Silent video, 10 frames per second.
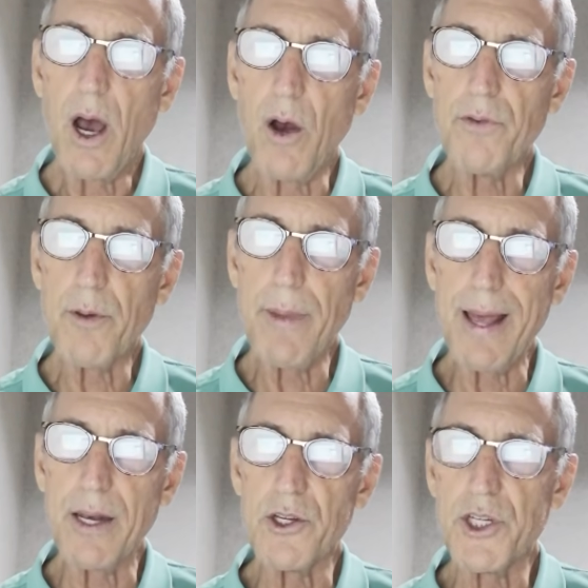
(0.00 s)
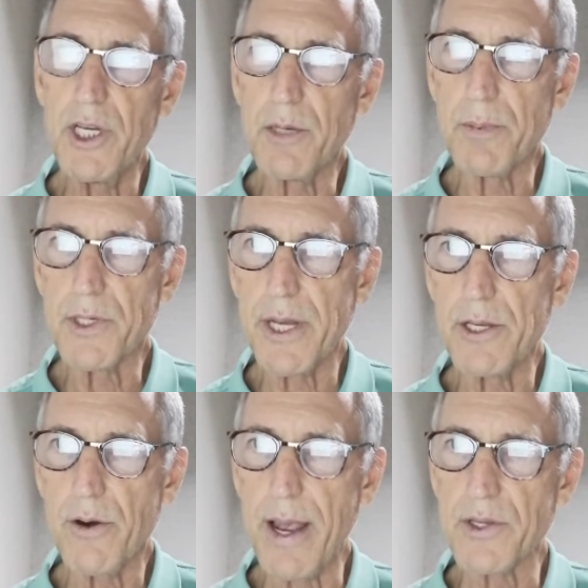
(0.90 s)
off their balance sheet to protect
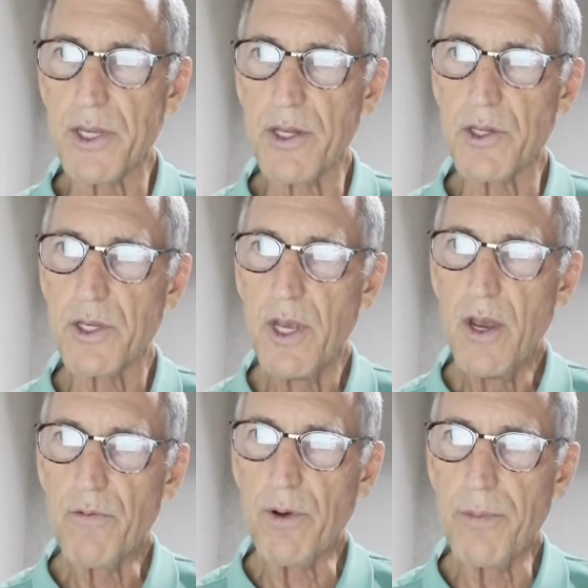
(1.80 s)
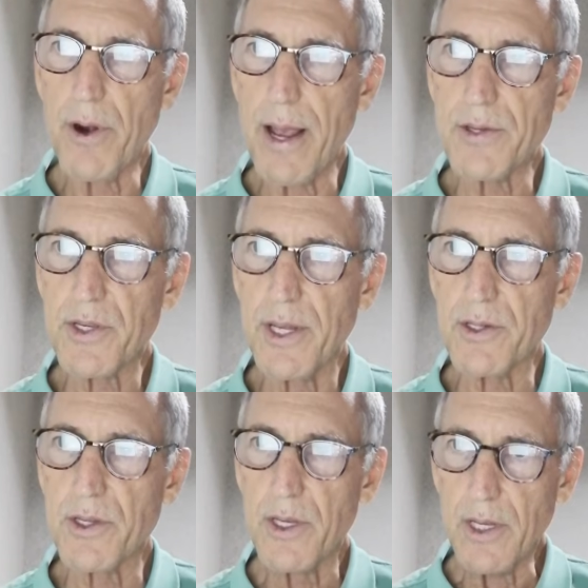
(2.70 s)
your assets from their
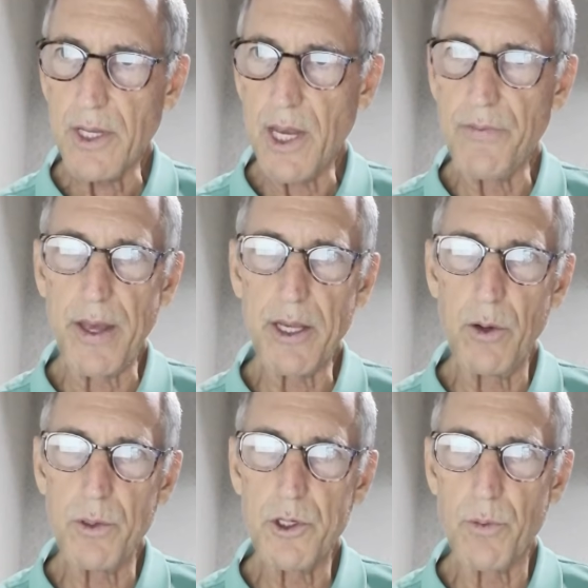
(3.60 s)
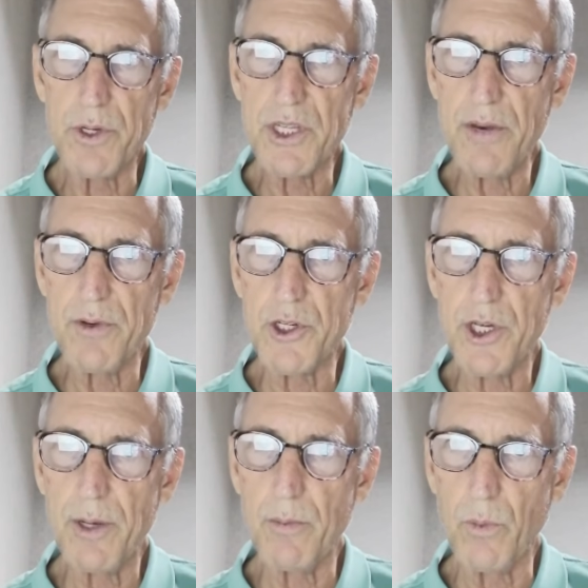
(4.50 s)
assets if they go into
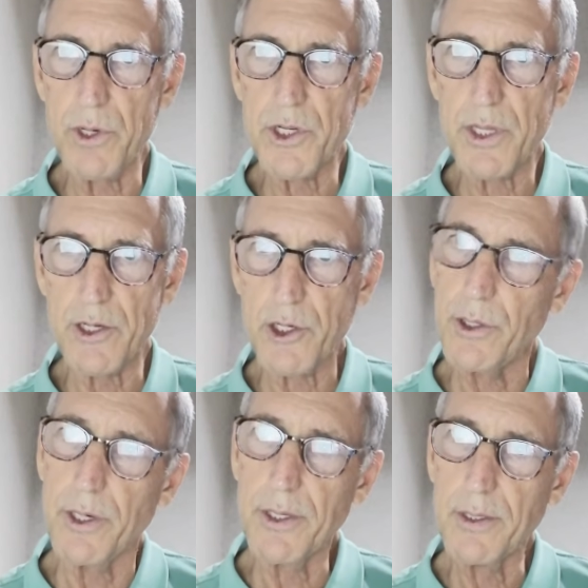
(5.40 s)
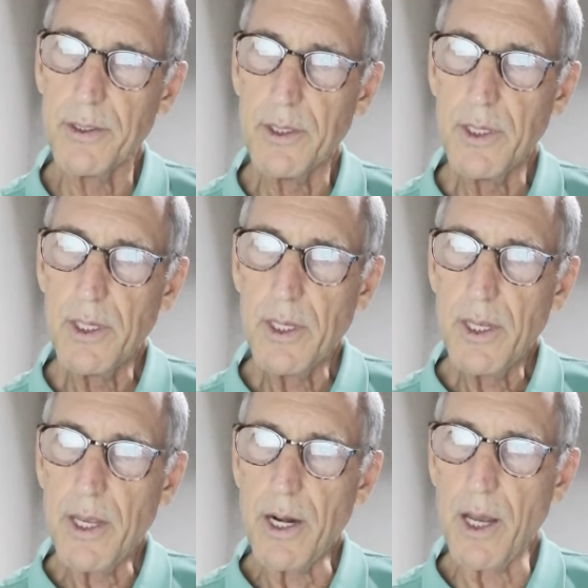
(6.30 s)
receivership, which they should.
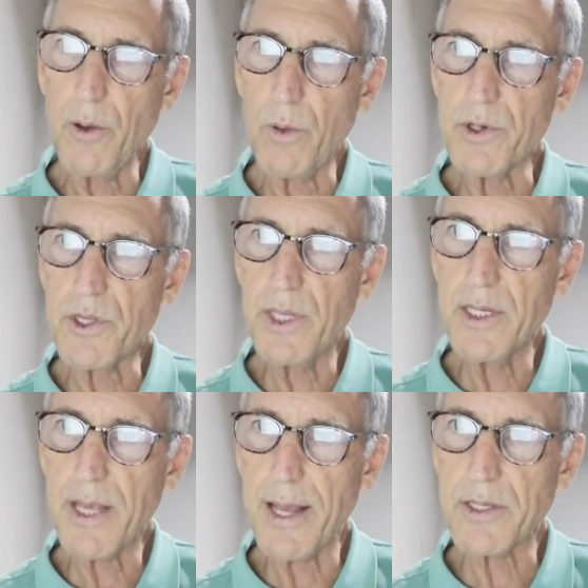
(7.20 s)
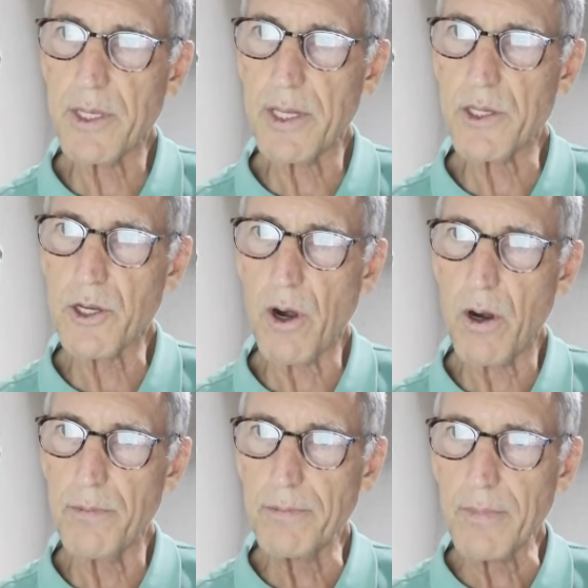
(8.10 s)
In other words, these assets
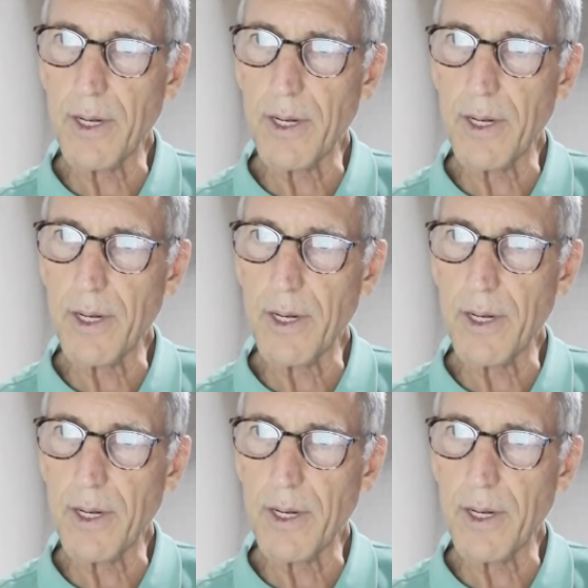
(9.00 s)
are